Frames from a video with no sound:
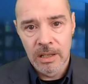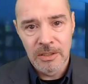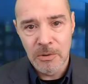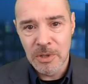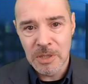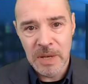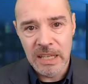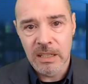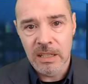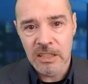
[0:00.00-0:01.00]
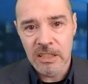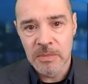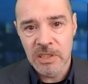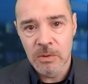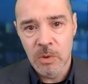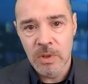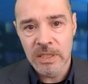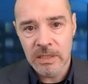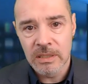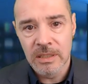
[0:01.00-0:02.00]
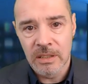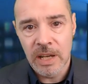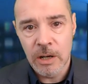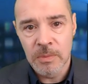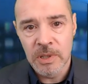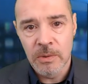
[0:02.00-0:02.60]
Don't expect the customers to always, you know, help you